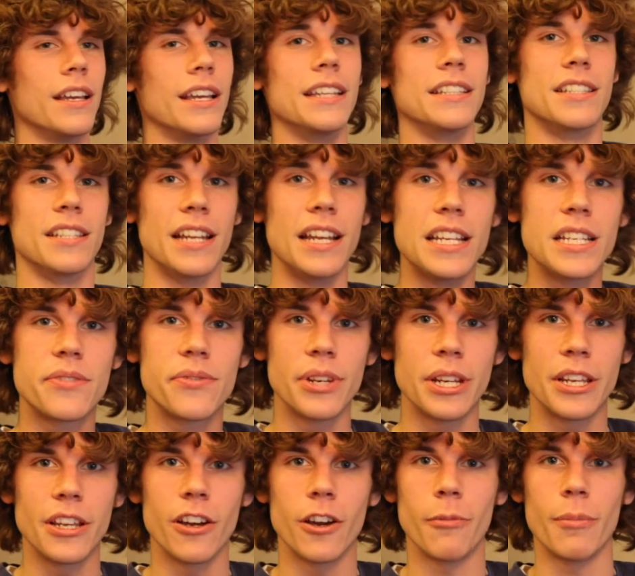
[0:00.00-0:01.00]
In today's
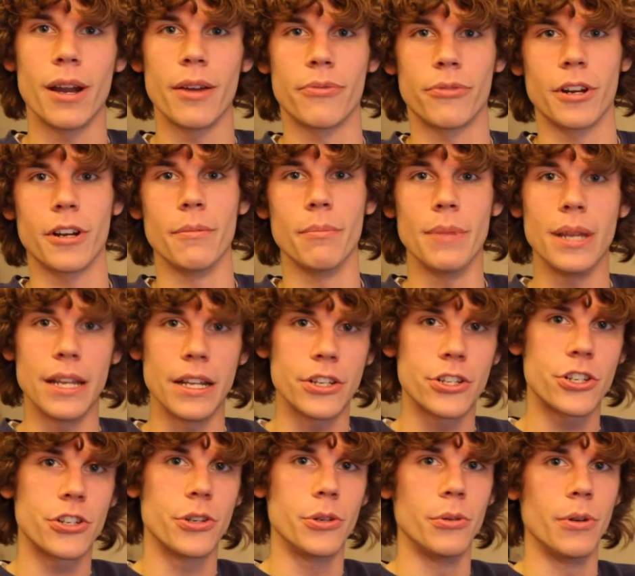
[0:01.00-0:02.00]
video, my friend
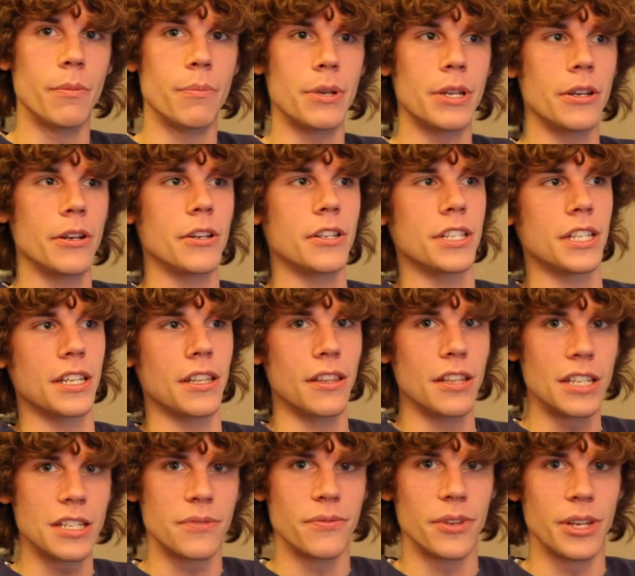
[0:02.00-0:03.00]
Mitch, who appears
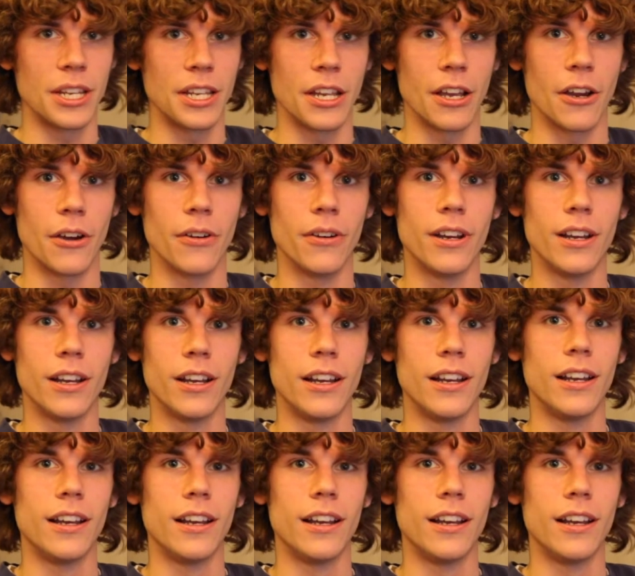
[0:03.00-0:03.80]
in this video,